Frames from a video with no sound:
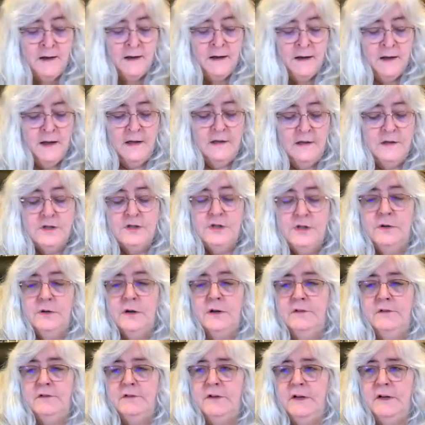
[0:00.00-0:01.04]
And as you
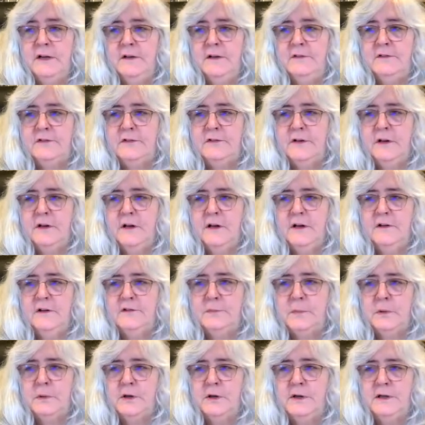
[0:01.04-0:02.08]
can see, it still has
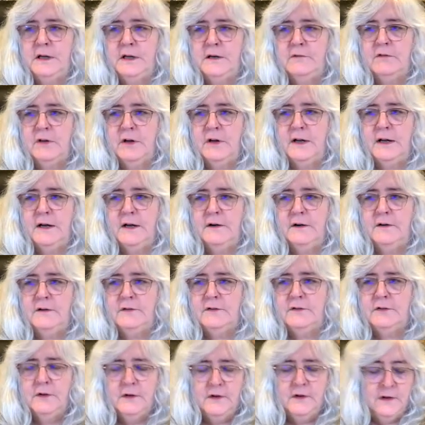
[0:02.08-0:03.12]
plenty of
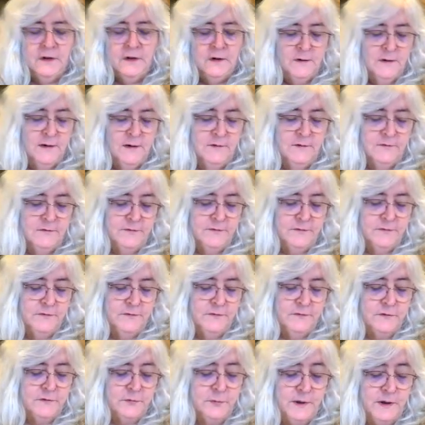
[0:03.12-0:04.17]
layers. We have
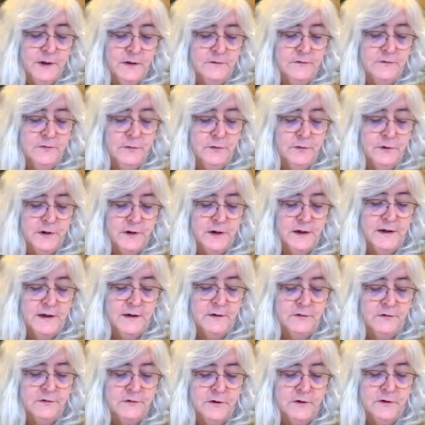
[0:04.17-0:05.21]
3 and 4
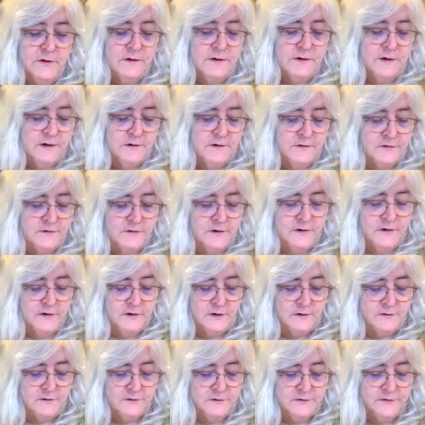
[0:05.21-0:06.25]
layers on things on
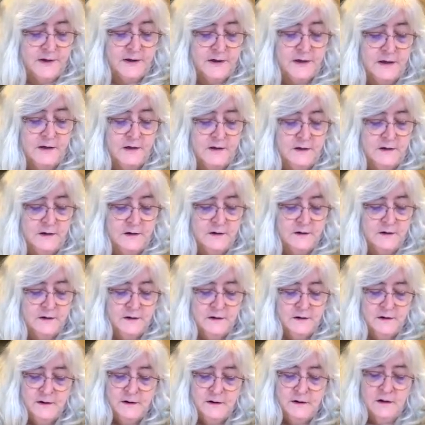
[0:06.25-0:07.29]
our second
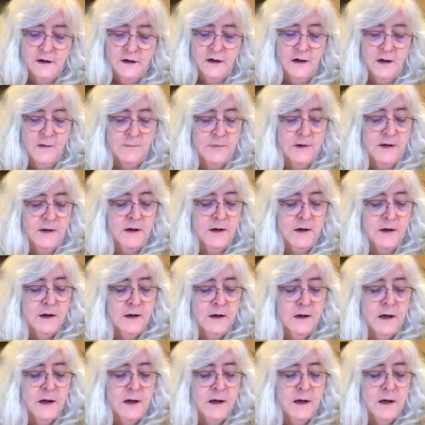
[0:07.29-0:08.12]
copy.